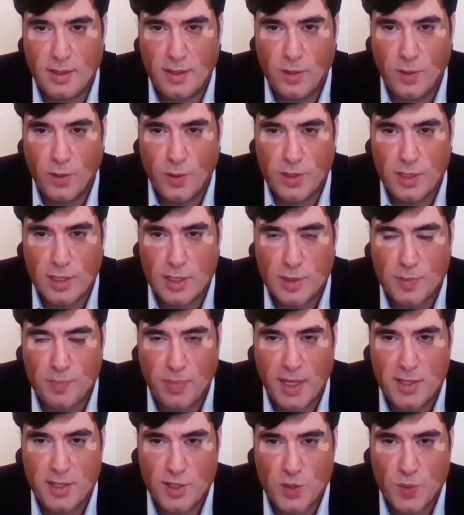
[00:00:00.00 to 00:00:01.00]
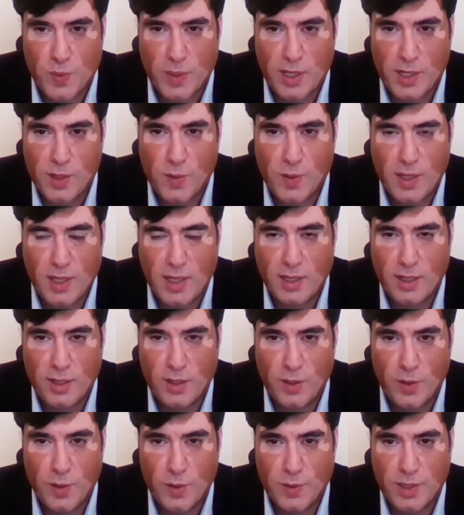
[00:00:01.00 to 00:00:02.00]
those are the places where
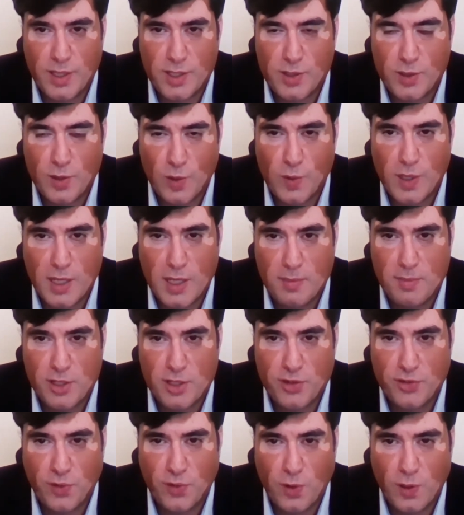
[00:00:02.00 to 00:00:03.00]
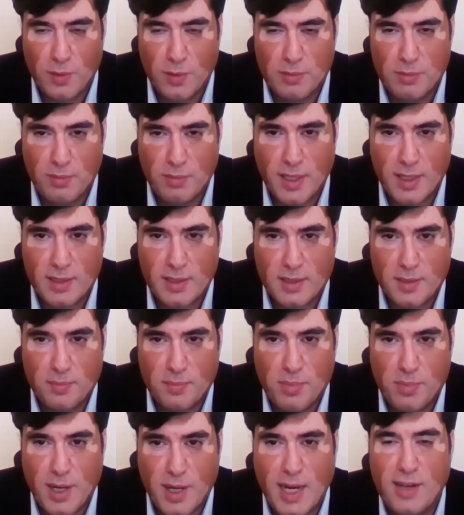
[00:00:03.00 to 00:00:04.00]
there's no image formed, but the
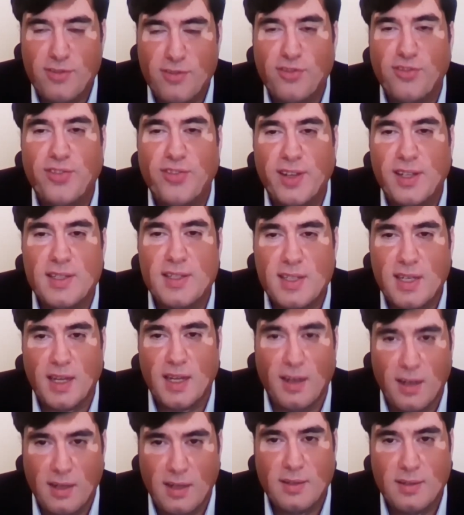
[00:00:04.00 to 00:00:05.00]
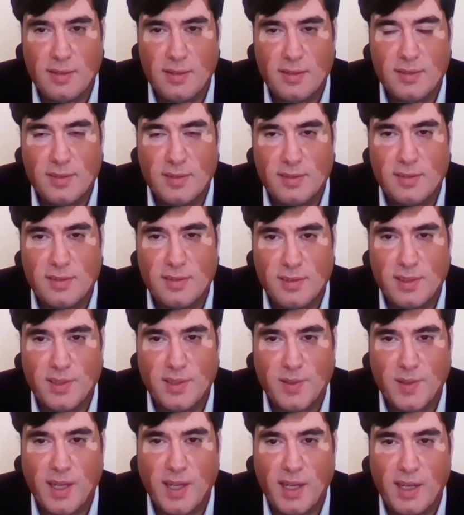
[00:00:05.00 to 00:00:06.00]
brain fills in.
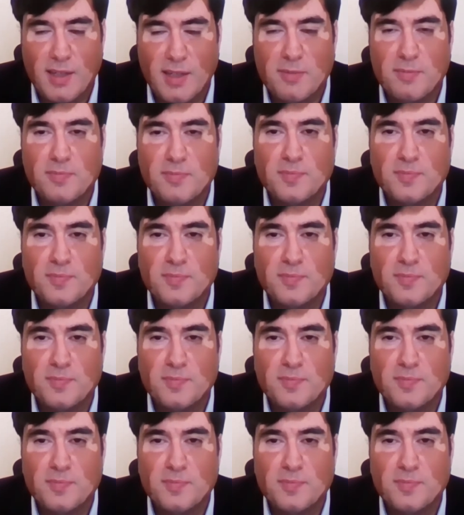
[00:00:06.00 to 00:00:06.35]
Okay.